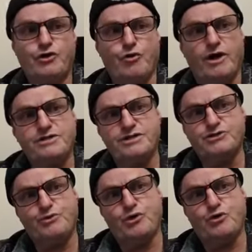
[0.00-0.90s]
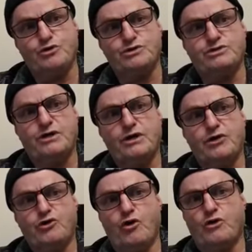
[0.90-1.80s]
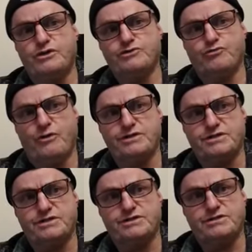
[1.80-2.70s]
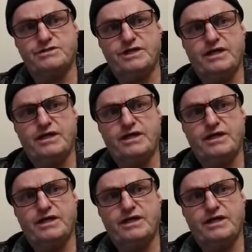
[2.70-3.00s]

Grace is because God is righteous.